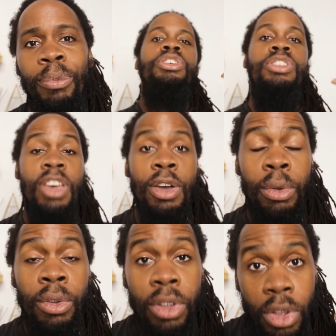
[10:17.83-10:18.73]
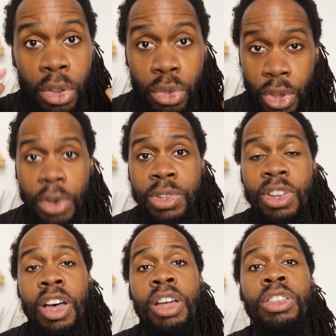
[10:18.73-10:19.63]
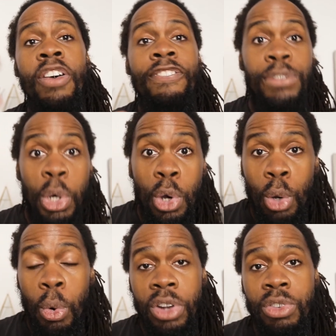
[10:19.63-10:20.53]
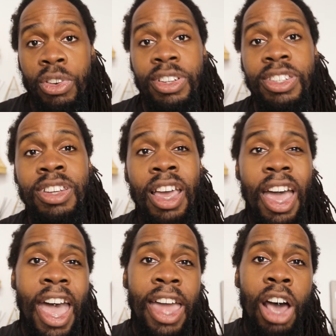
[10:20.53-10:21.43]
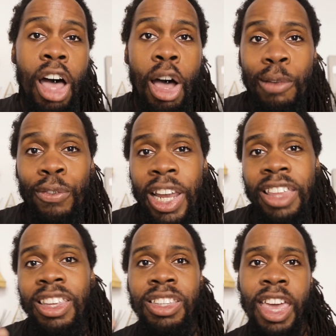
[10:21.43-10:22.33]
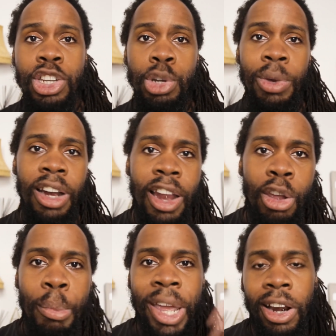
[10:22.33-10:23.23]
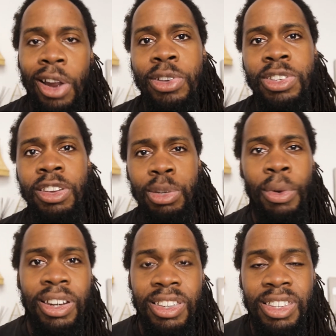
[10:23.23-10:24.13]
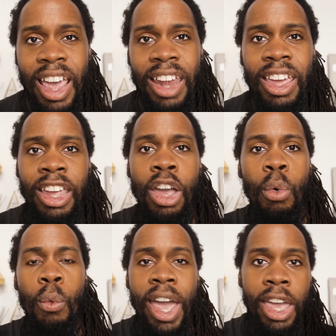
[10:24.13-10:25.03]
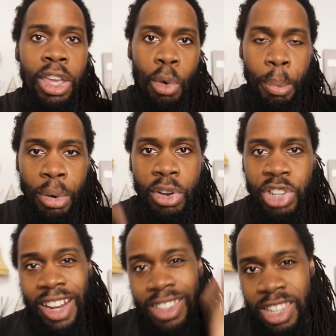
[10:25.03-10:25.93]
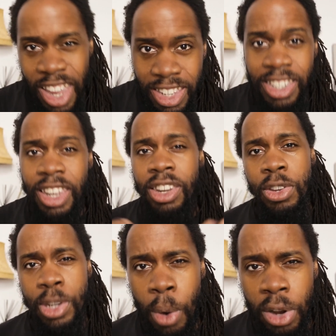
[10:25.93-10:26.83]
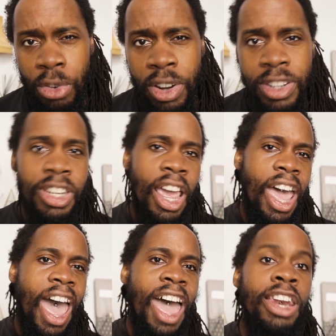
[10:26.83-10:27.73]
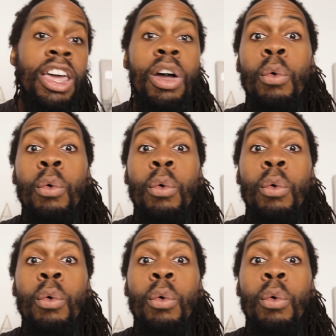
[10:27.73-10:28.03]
So those are the 4 quadrants, and hopefully this gets you a little bit closer to understanding where your project sits in those quadrants and